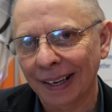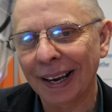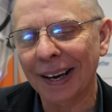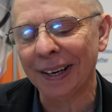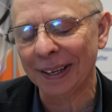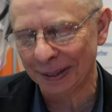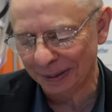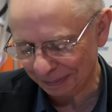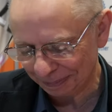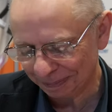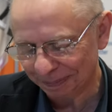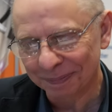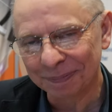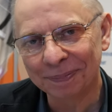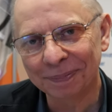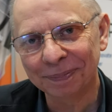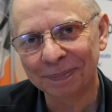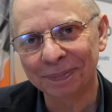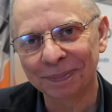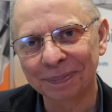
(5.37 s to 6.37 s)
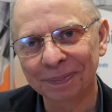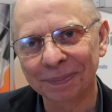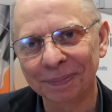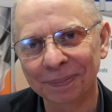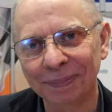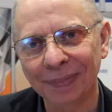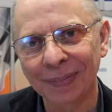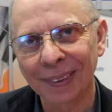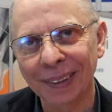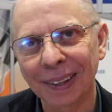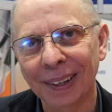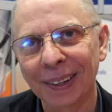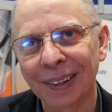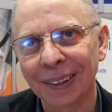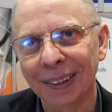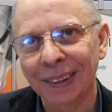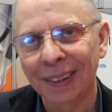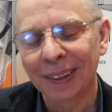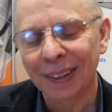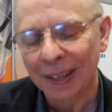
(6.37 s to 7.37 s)
Hi. So, who are
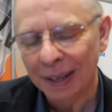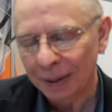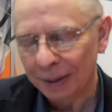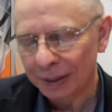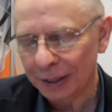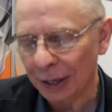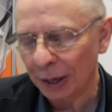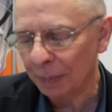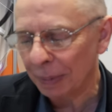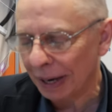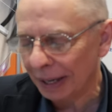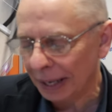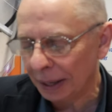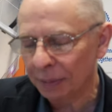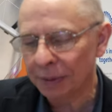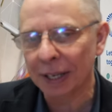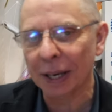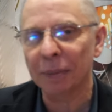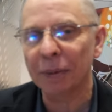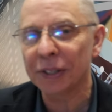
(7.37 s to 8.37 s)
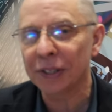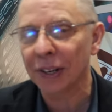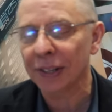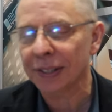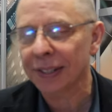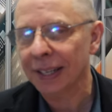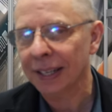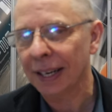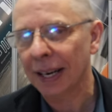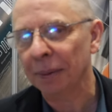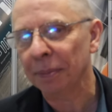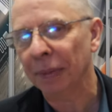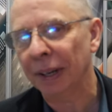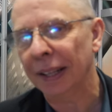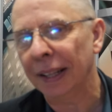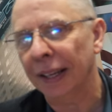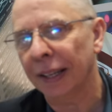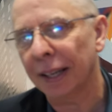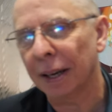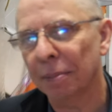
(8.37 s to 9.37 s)
you? So, my name's Simon Johnson. I'm
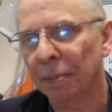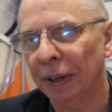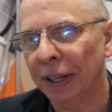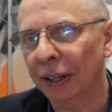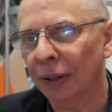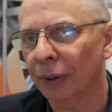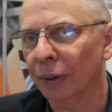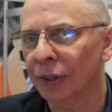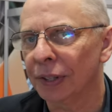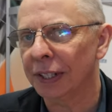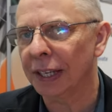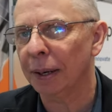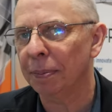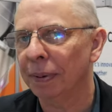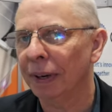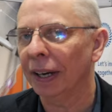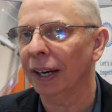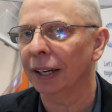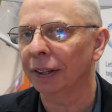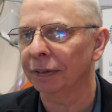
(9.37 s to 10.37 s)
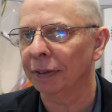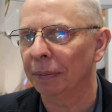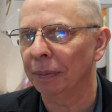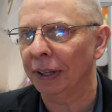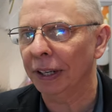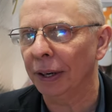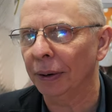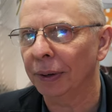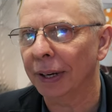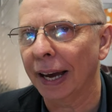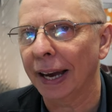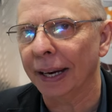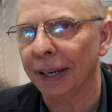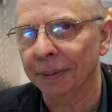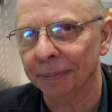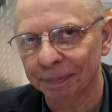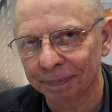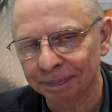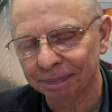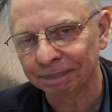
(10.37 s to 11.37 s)
with a company called CPI from the UK.
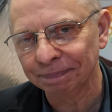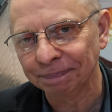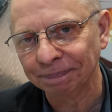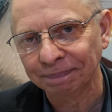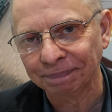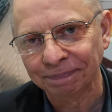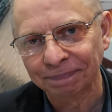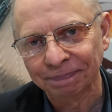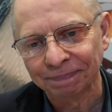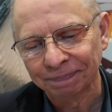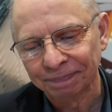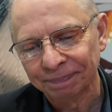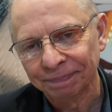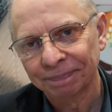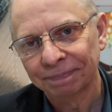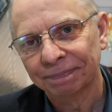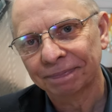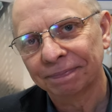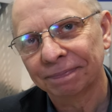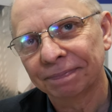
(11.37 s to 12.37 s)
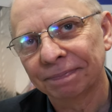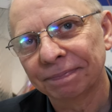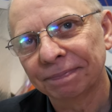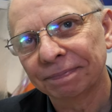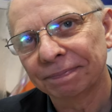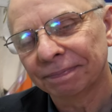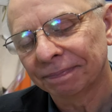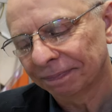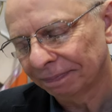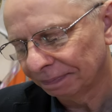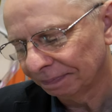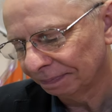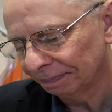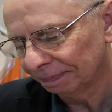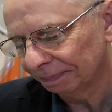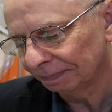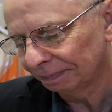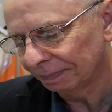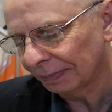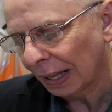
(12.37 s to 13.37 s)
And uh, what do you
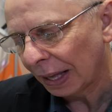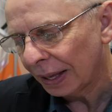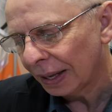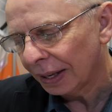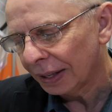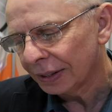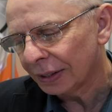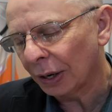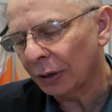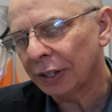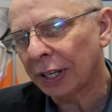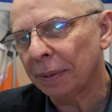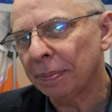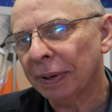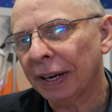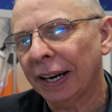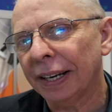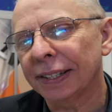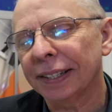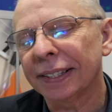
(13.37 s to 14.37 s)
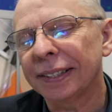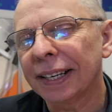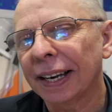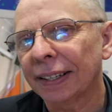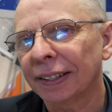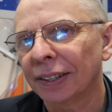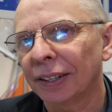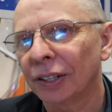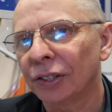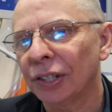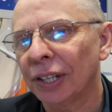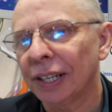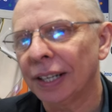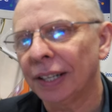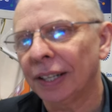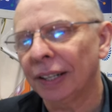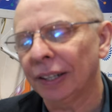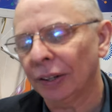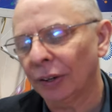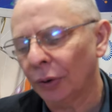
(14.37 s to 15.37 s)
do? So, CPI is a
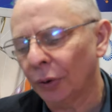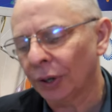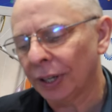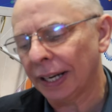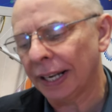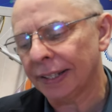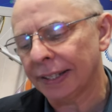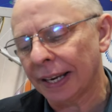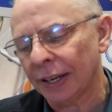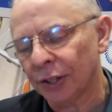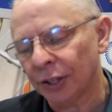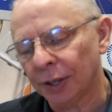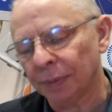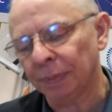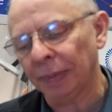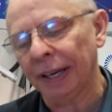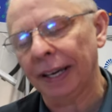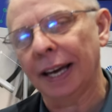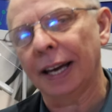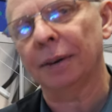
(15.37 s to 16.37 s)
technology organization. We